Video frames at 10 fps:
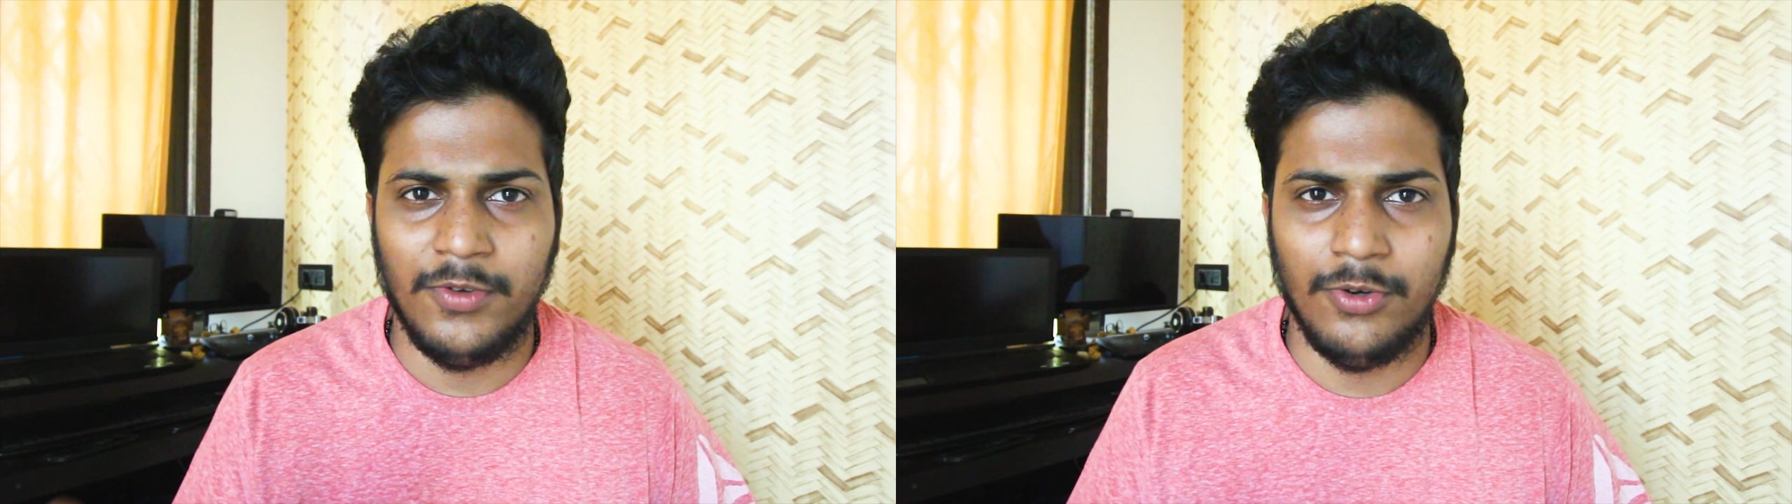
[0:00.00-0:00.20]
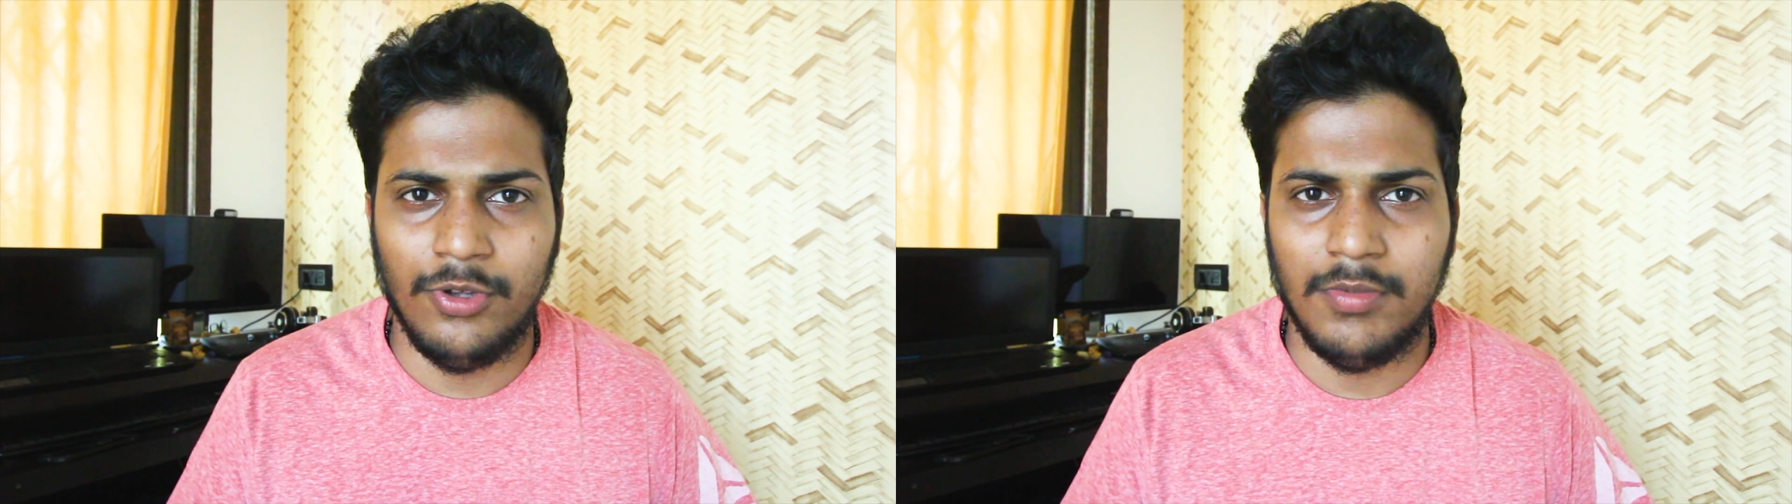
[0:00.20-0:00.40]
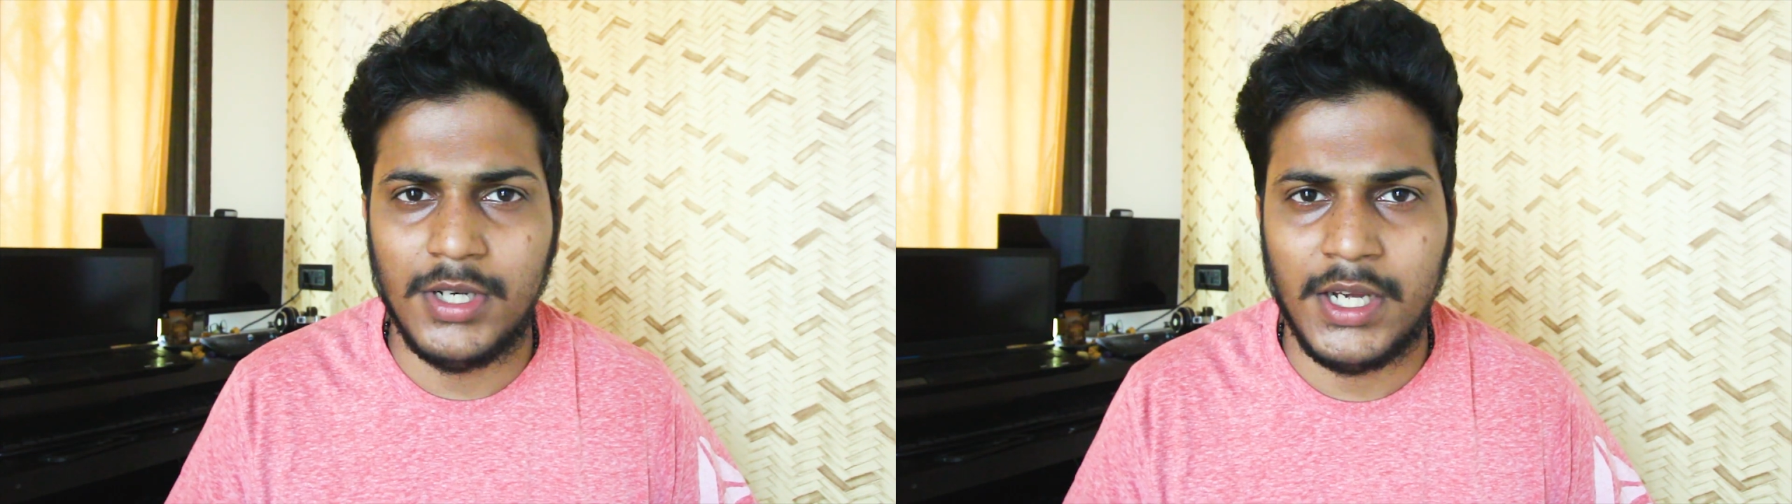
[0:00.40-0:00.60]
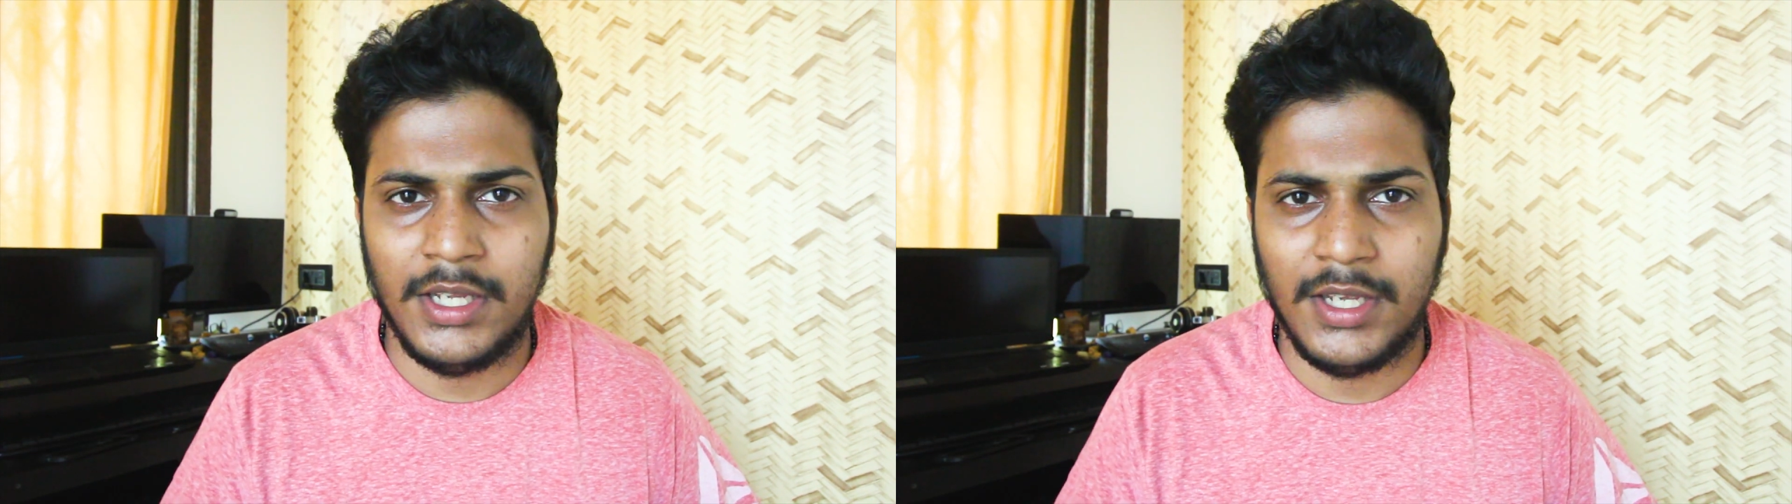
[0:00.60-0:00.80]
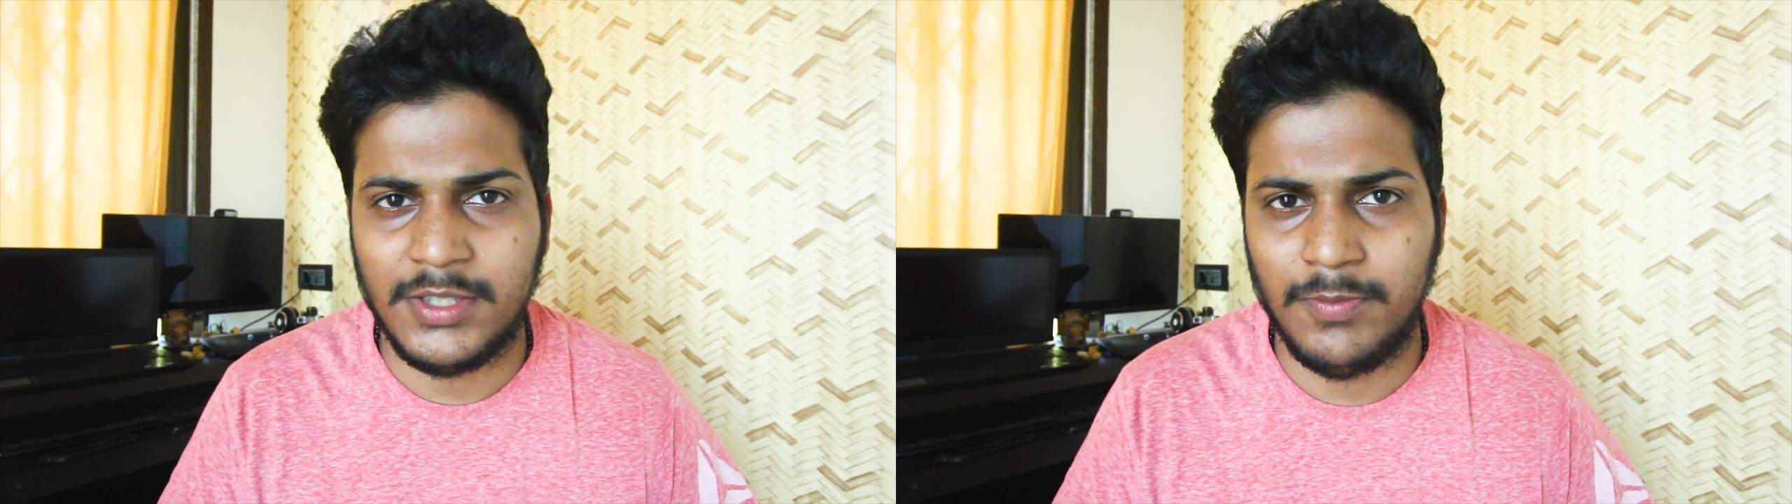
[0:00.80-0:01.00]
YouTuber I
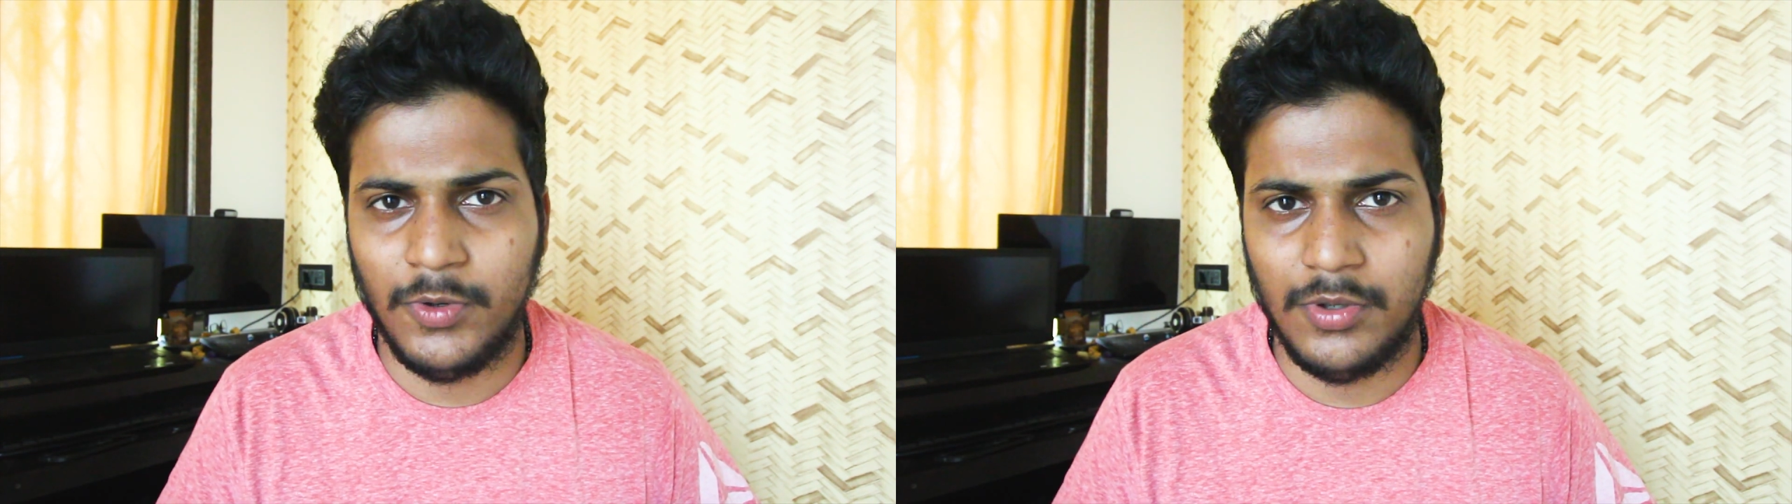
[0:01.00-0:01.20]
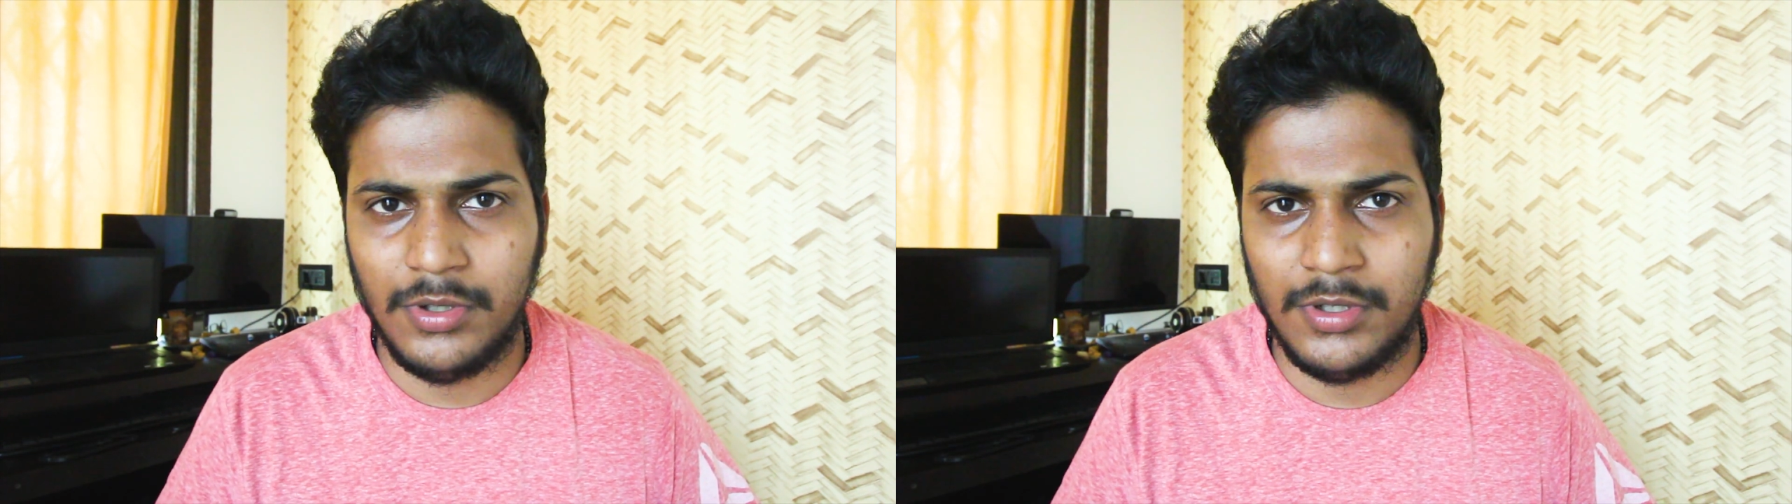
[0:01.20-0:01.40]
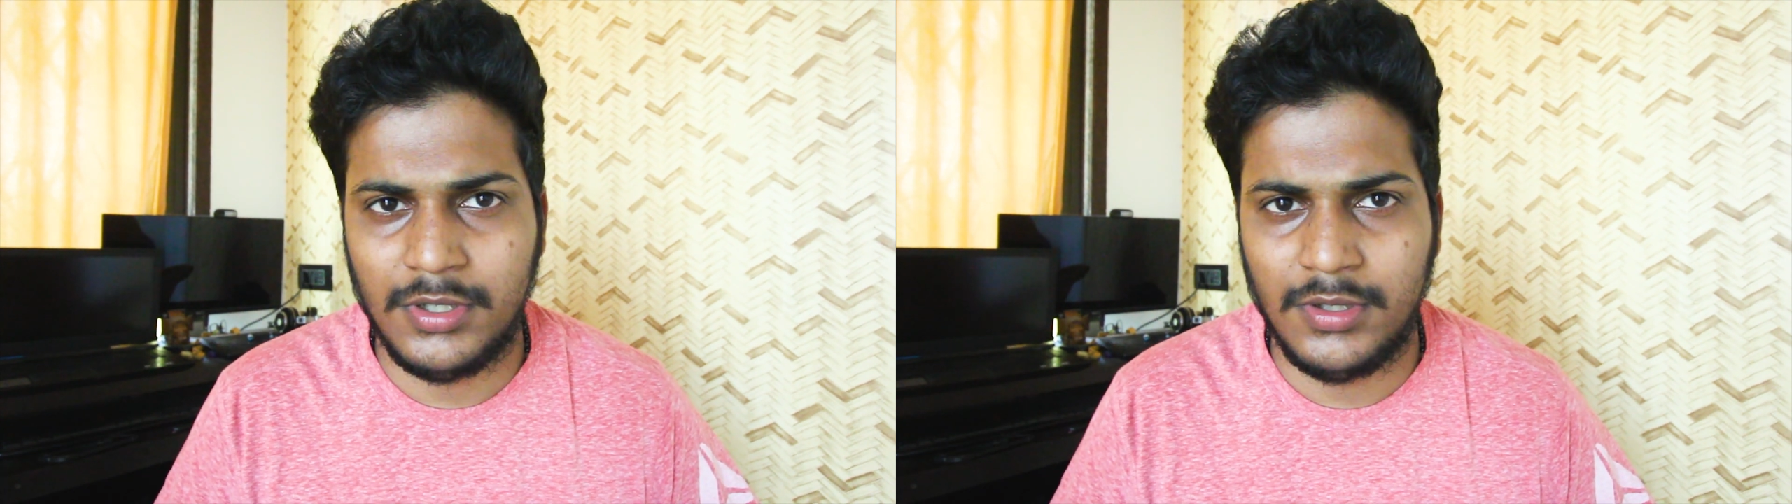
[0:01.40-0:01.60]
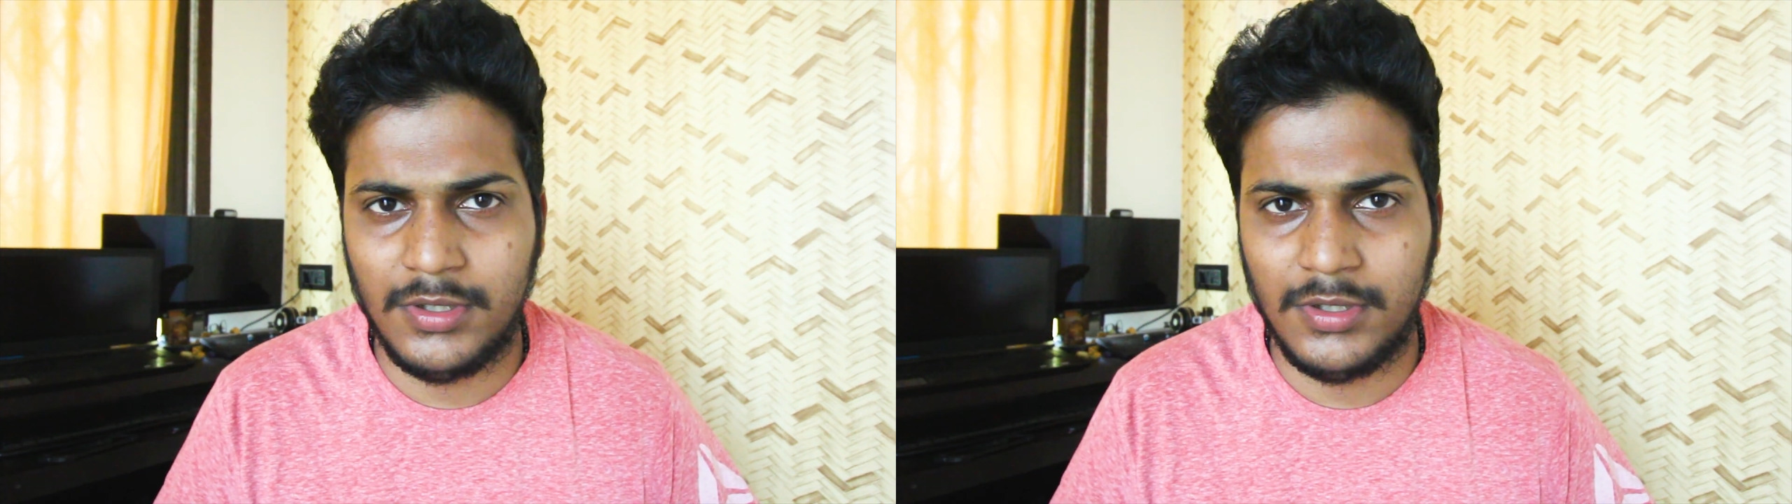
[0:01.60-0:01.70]
export